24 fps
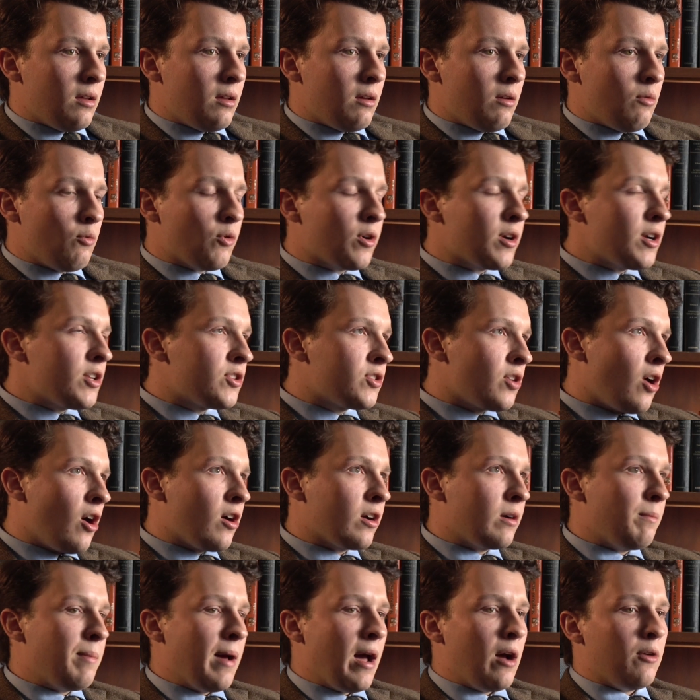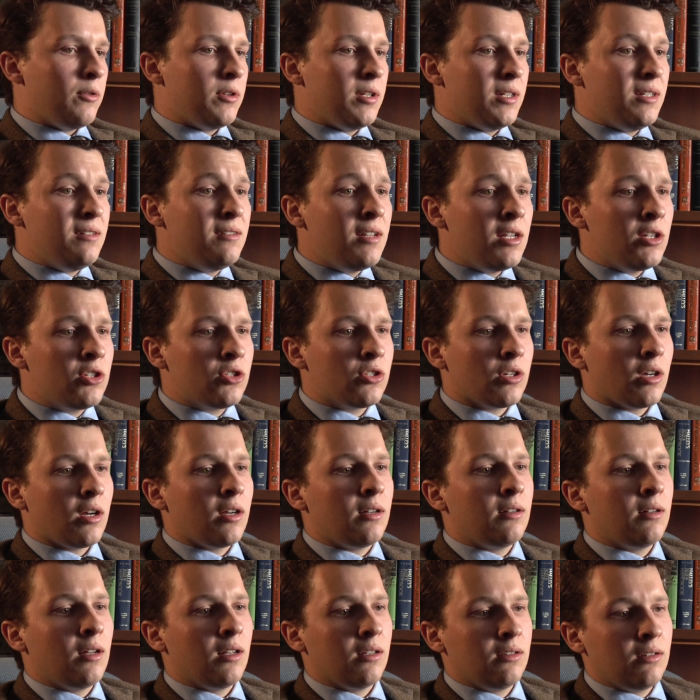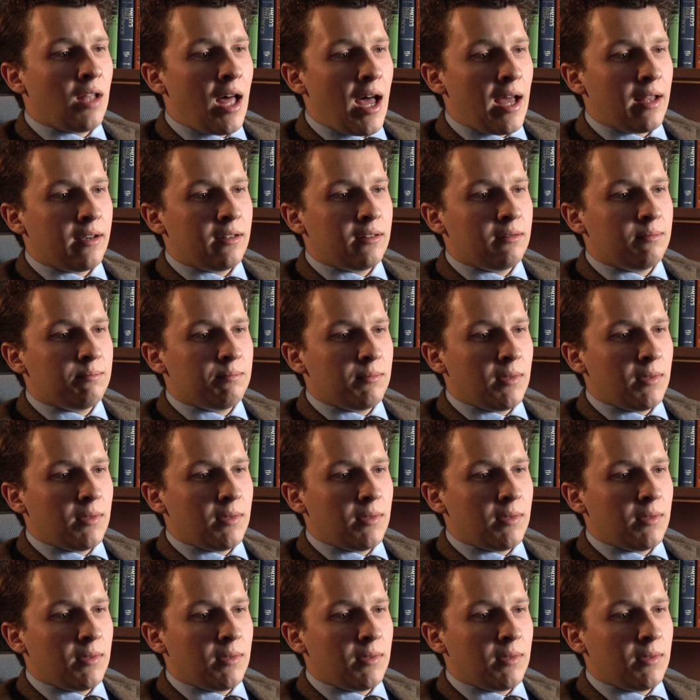We're going to talk about Nietzsche a lot,